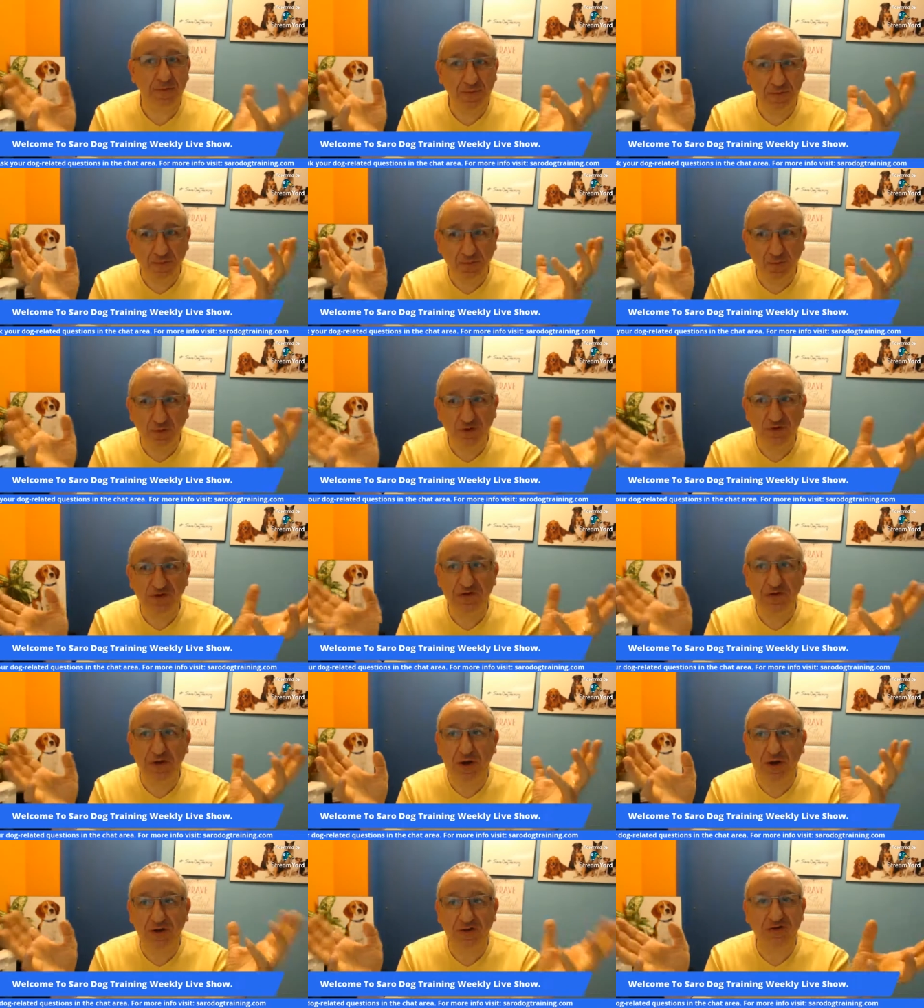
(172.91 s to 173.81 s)
Most
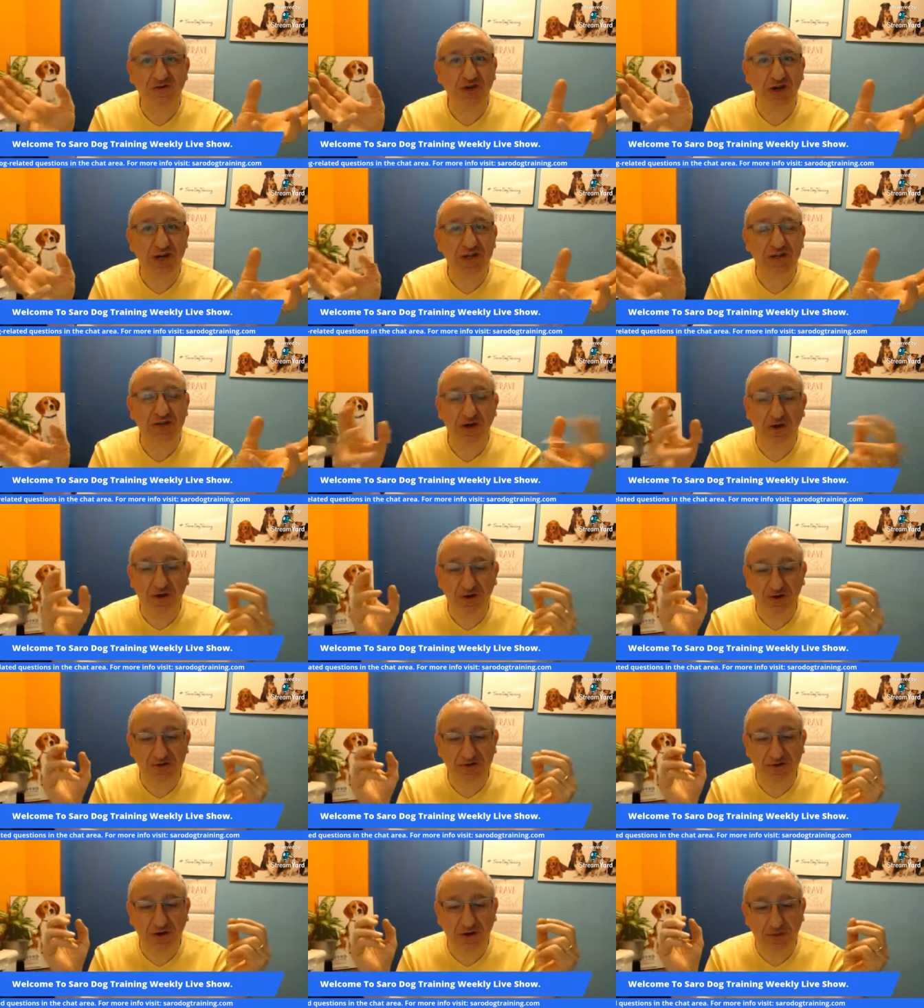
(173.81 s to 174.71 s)
untrained
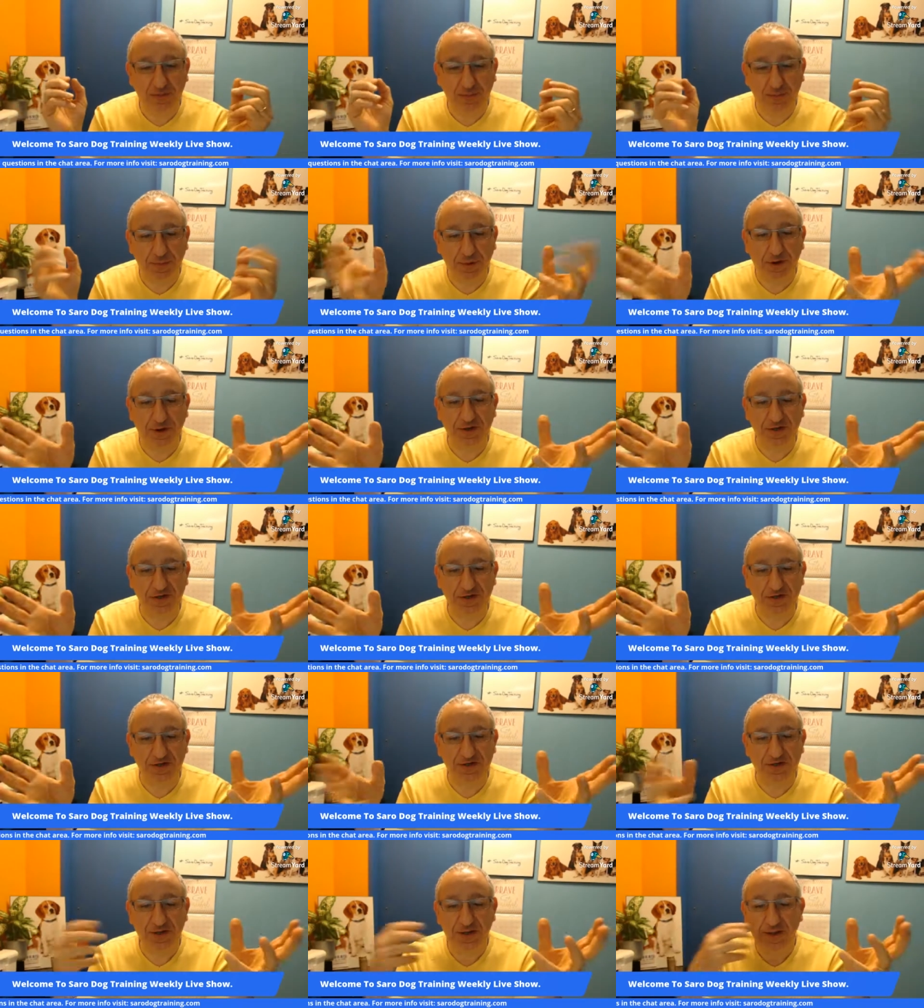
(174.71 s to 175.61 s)
dogs are
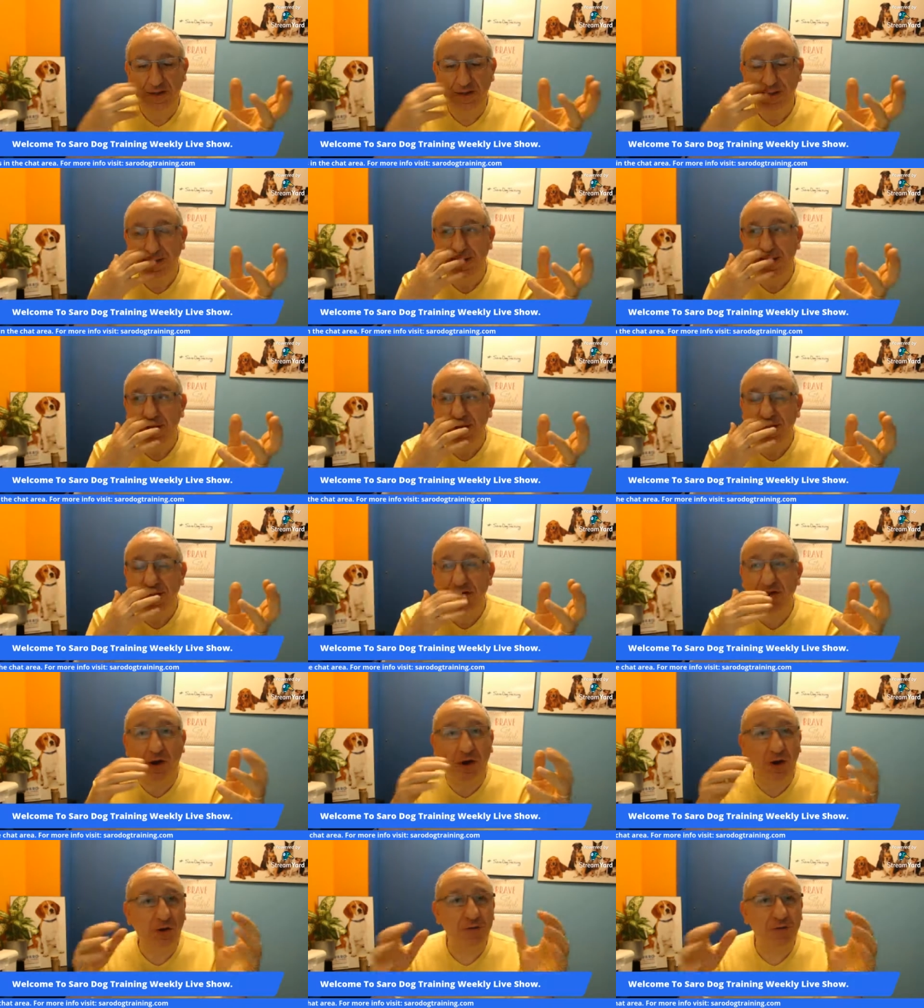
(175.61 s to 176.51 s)
barkers
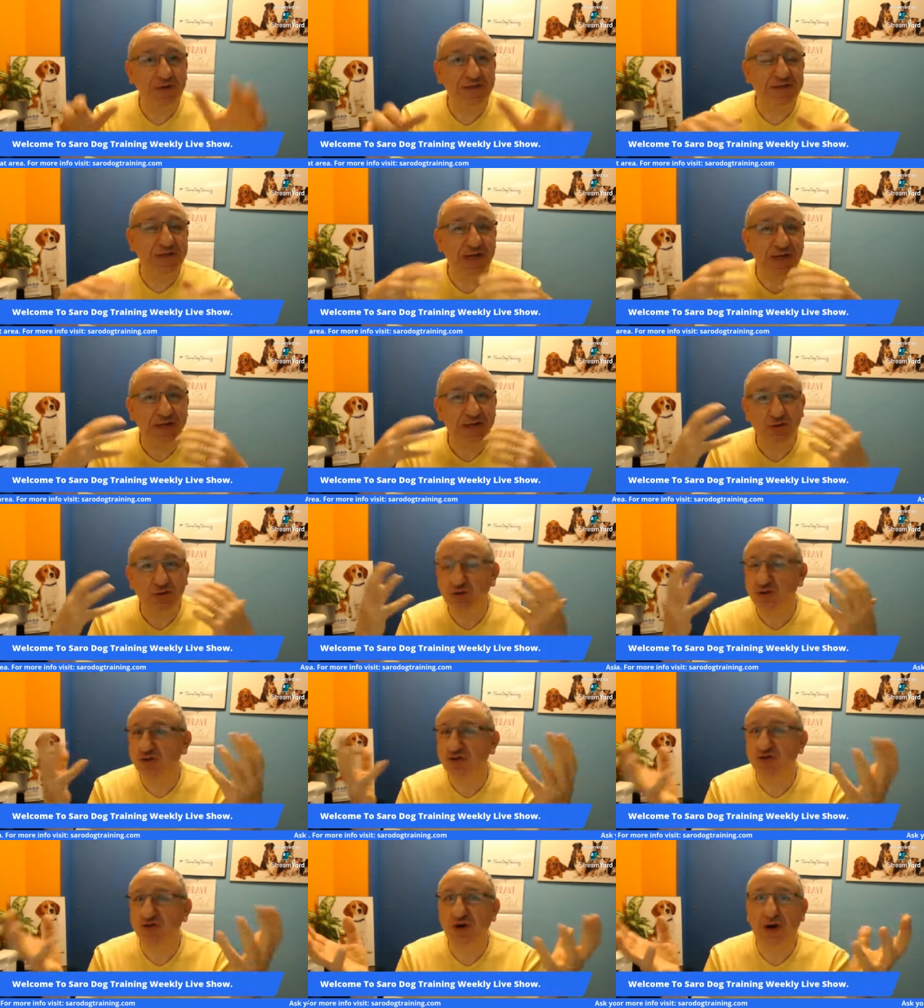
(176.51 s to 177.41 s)
they always get
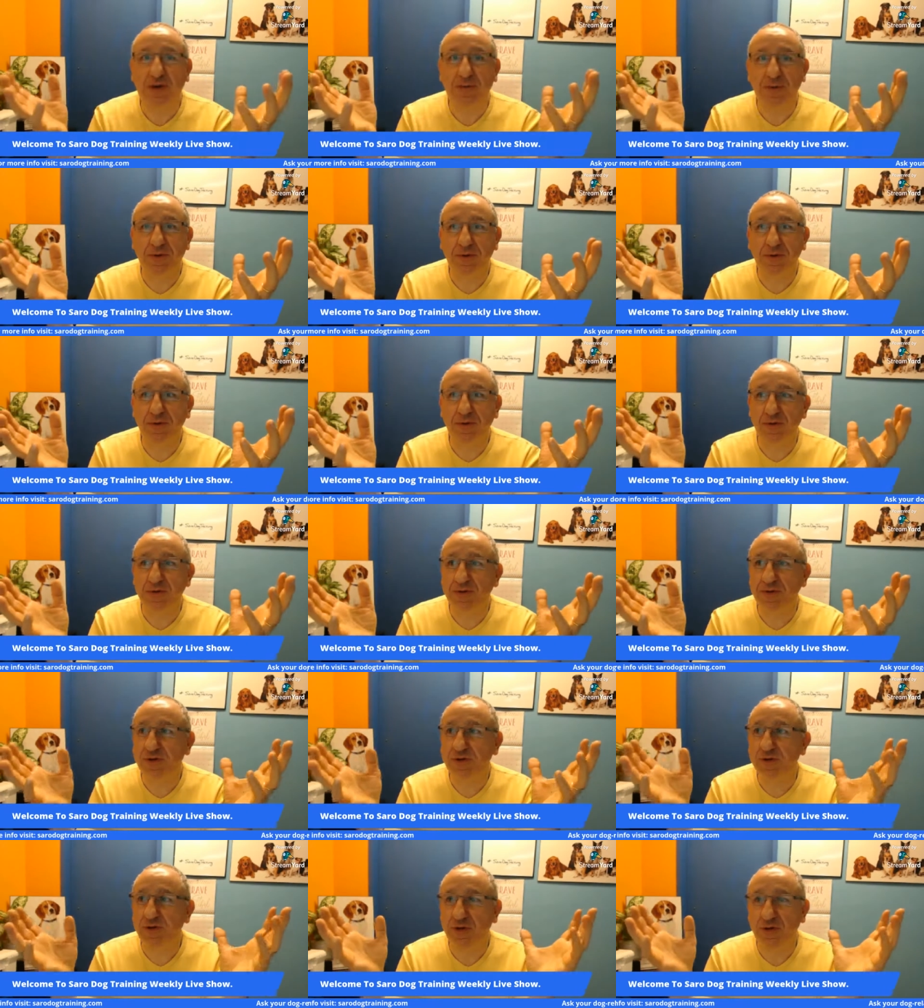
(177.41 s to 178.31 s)
into trouble.
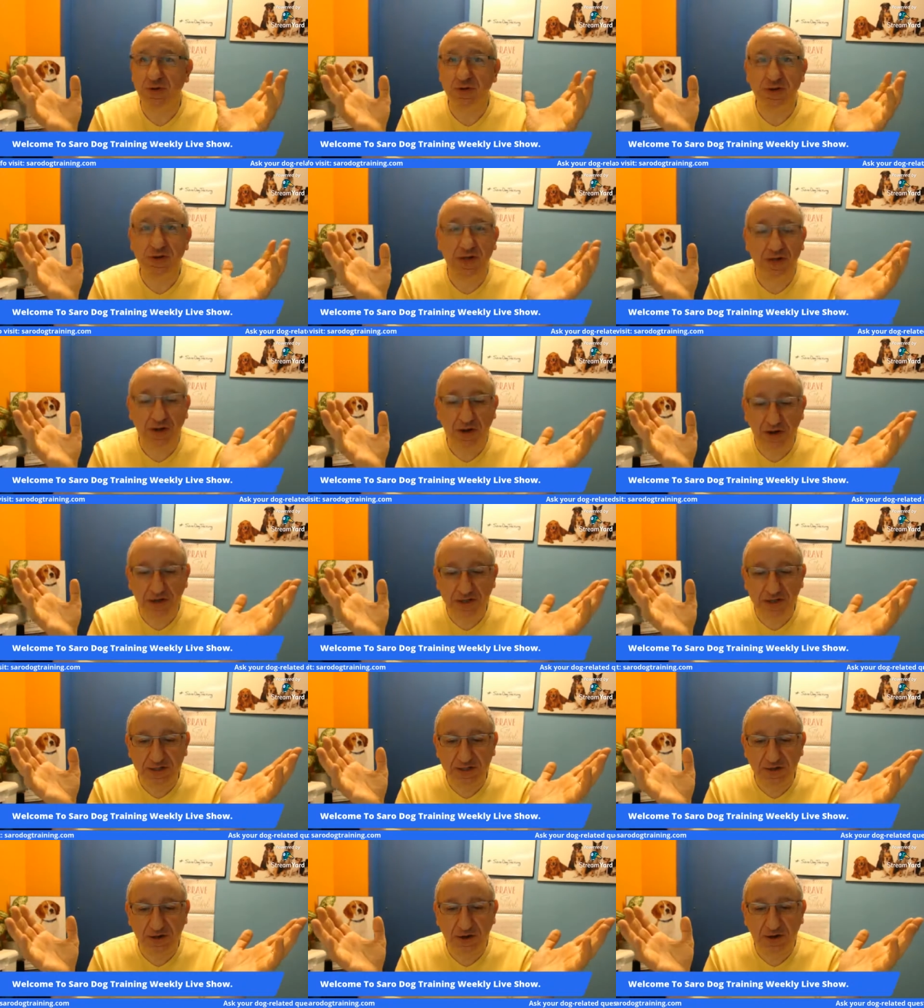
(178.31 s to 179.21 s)
You know, they
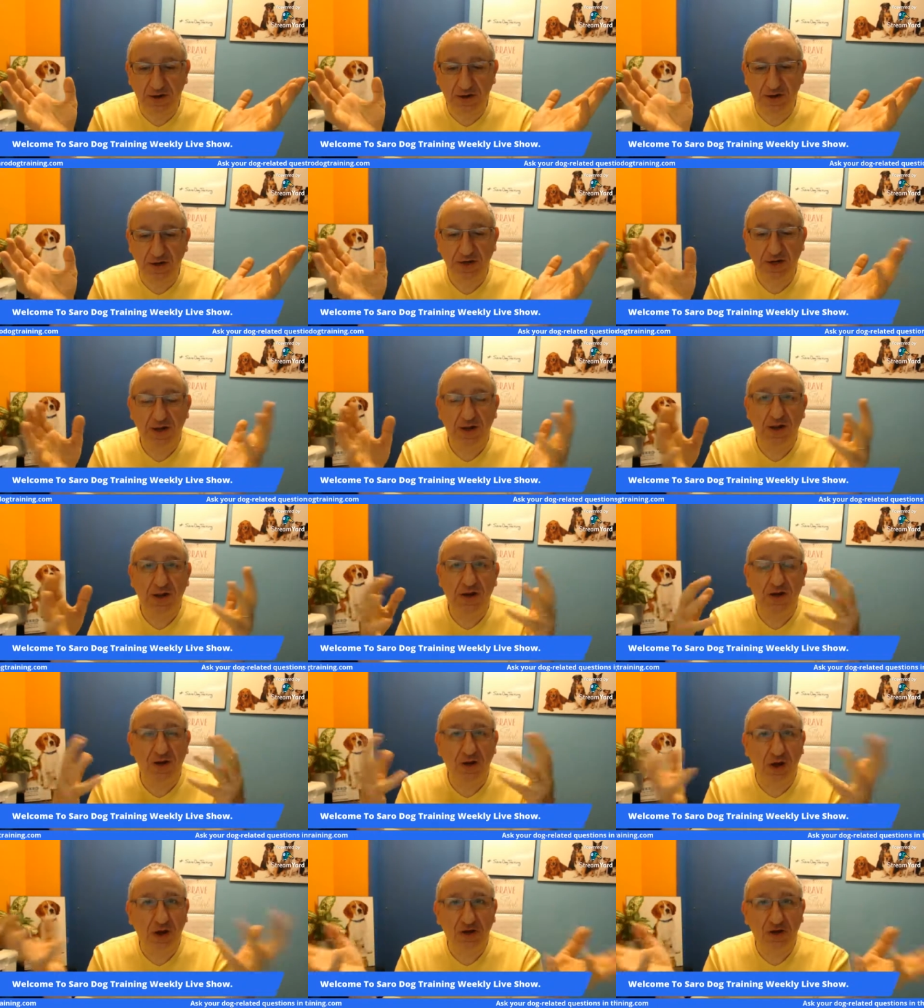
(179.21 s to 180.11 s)
either are
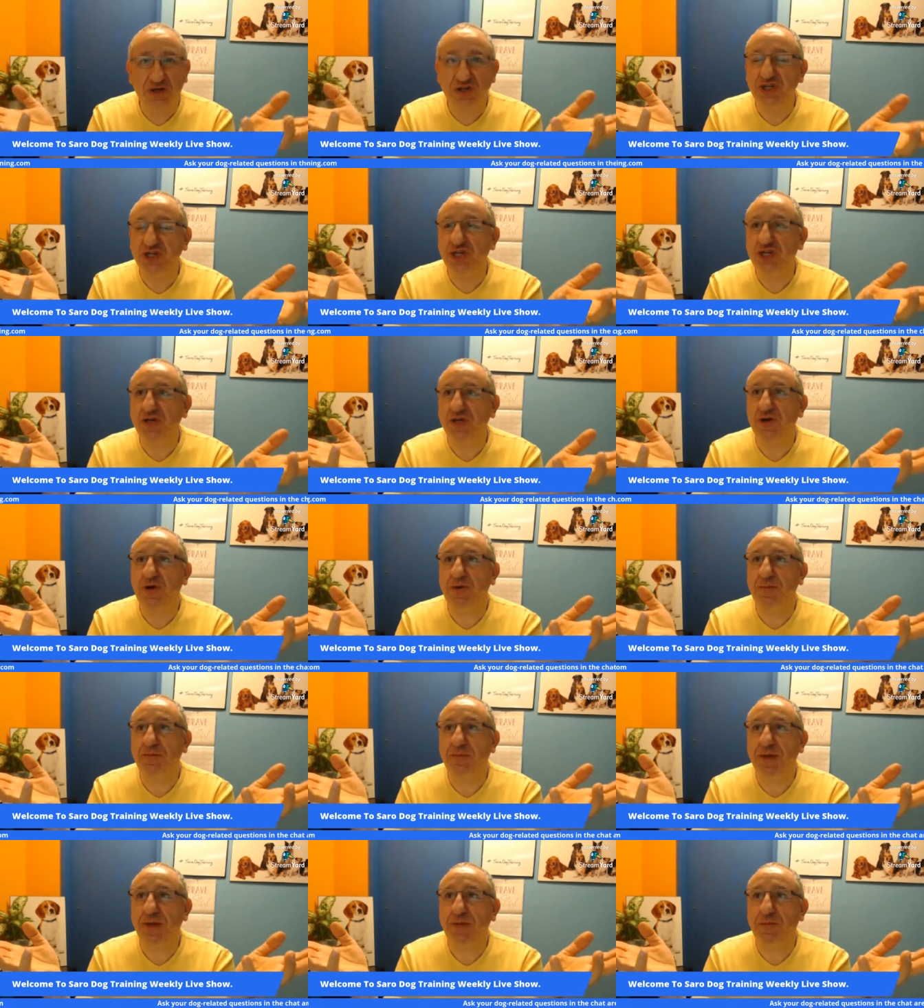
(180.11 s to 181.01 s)
lunging
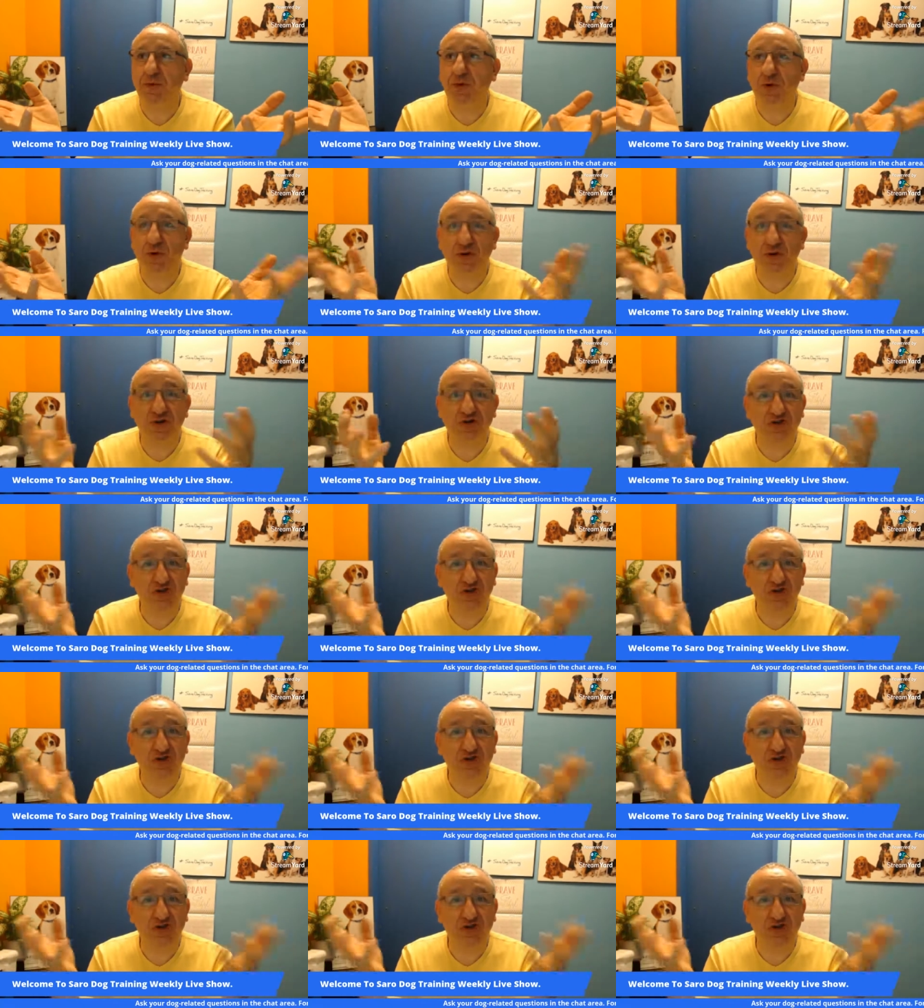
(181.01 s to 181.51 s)
on people or